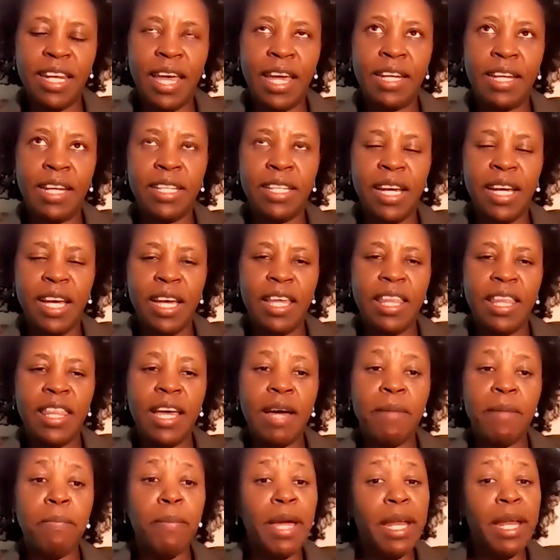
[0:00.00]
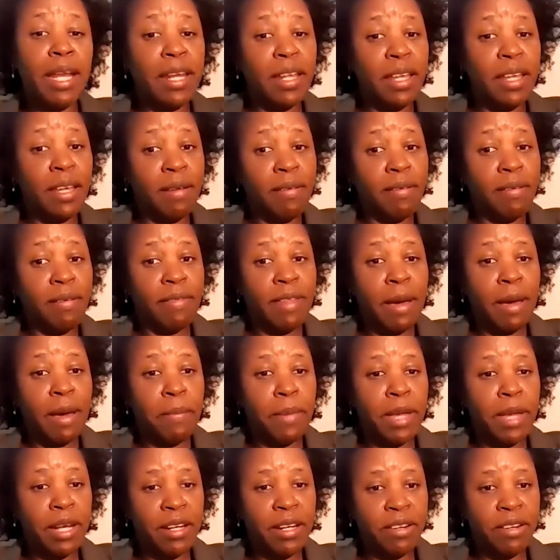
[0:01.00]
And there are many
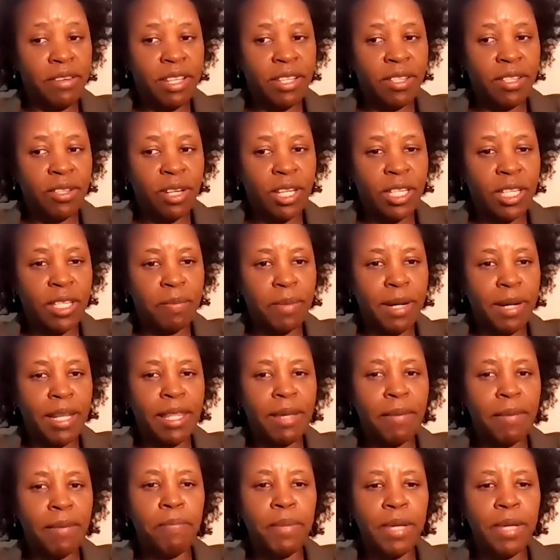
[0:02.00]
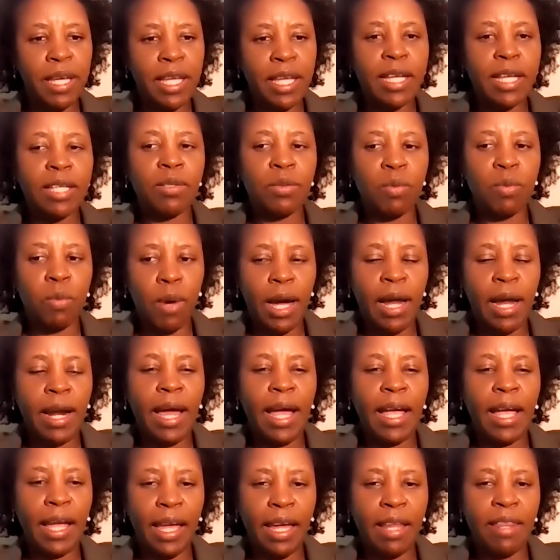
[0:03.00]
reasons, but the biggest one
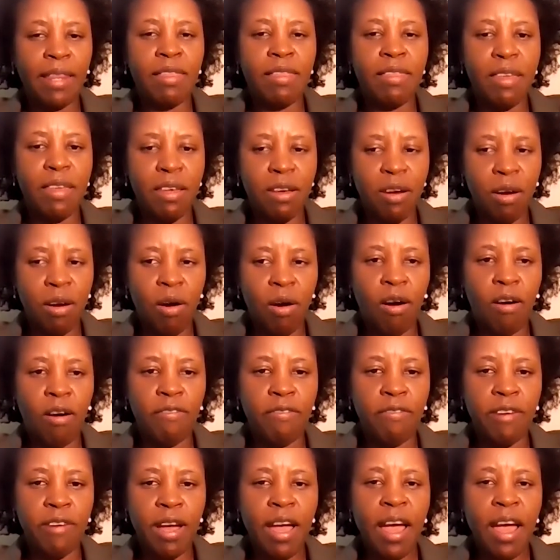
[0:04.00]
I can think of,